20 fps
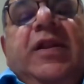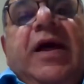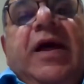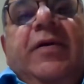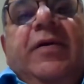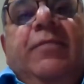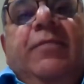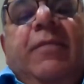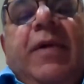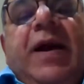
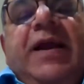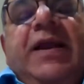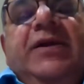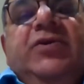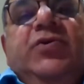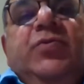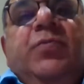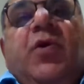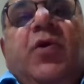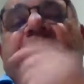
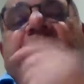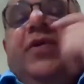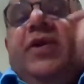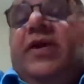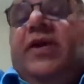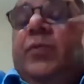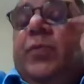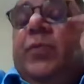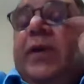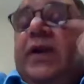mild to
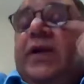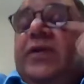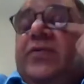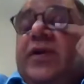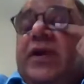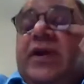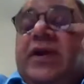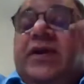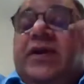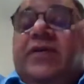moderate
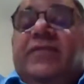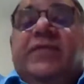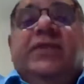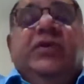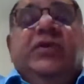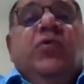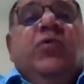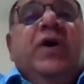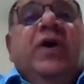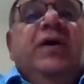weight training
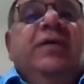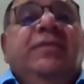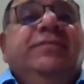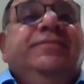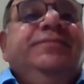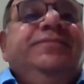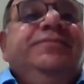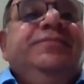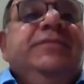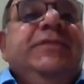with yoga
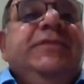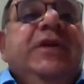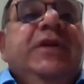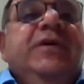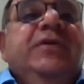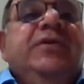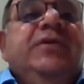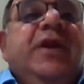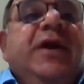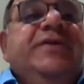
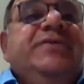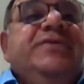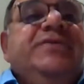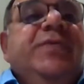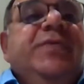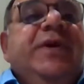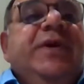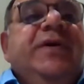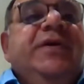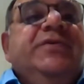
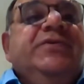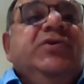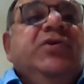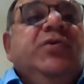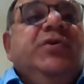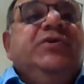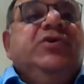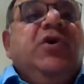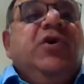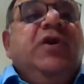thrice a week.
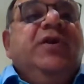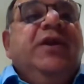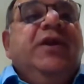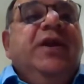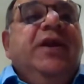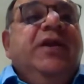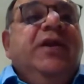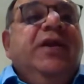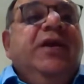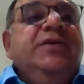So it's
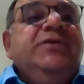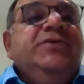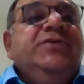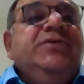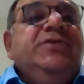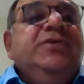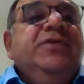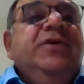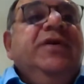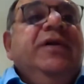alternate
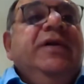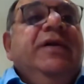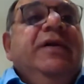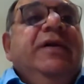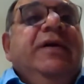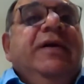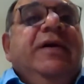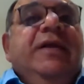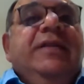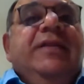days.
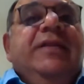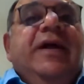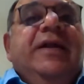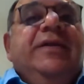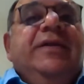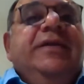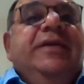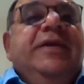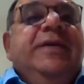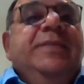
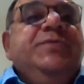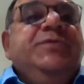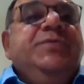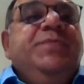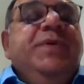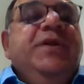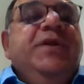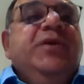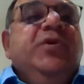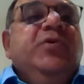It
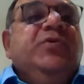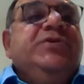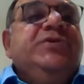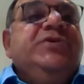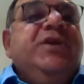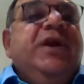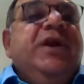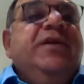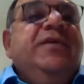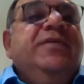keeps me in good
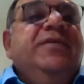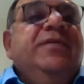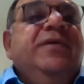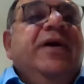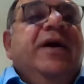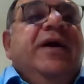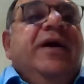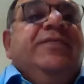state.